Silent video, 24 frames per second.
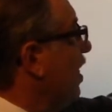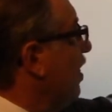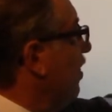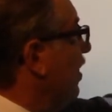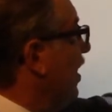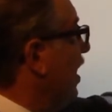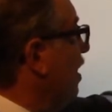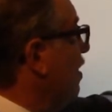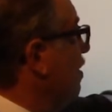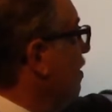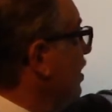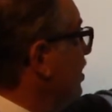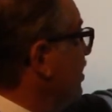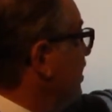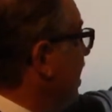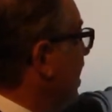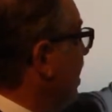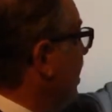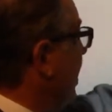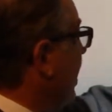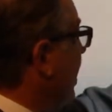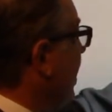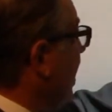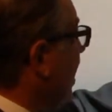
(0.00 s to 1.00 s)
There you see
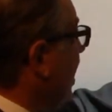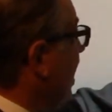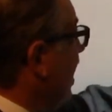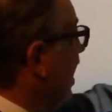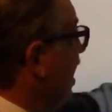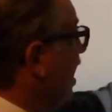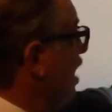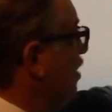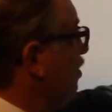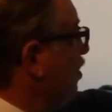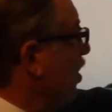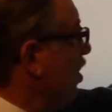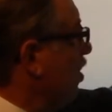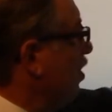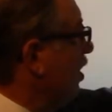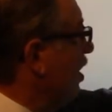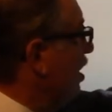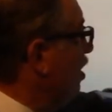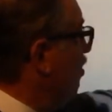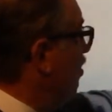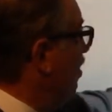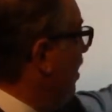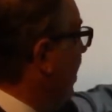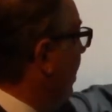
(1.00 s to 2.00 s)
the Hebrew
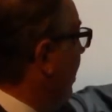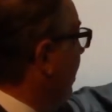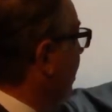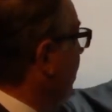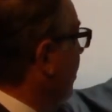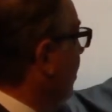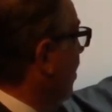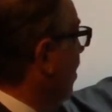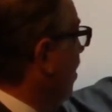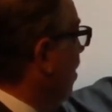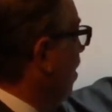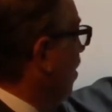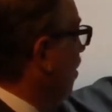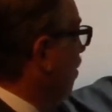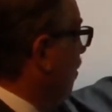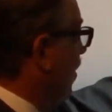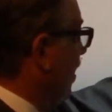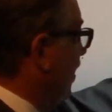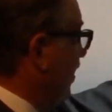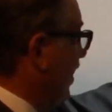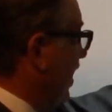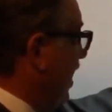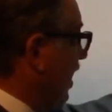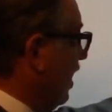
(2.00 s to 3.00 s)
compared
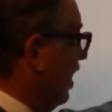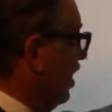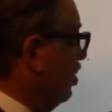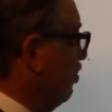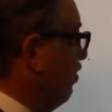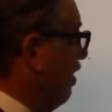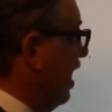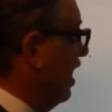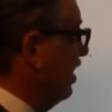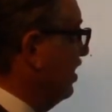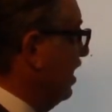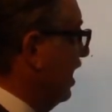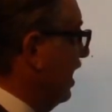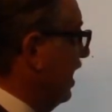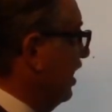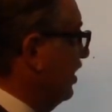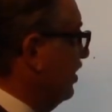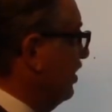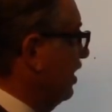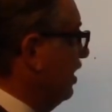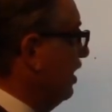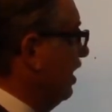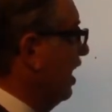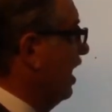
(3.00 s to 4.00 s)
with the English
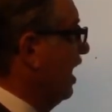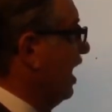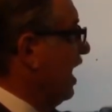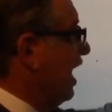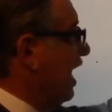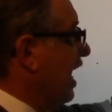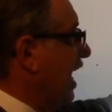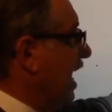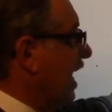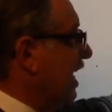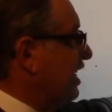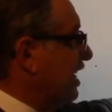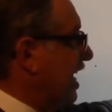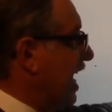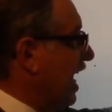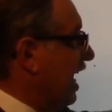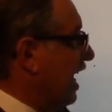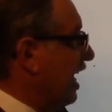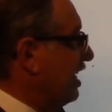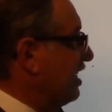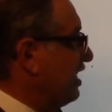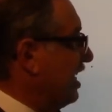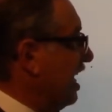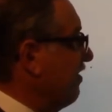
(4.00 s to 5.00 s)
translation
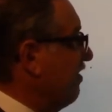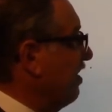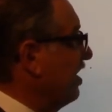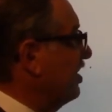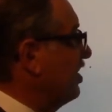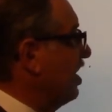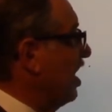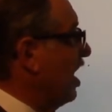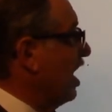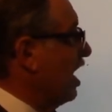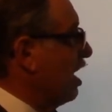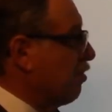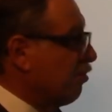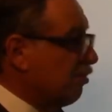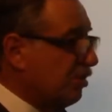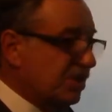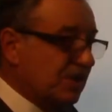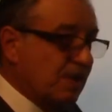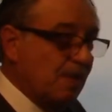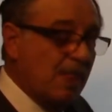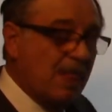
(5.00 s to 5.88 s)
exactly 7 times.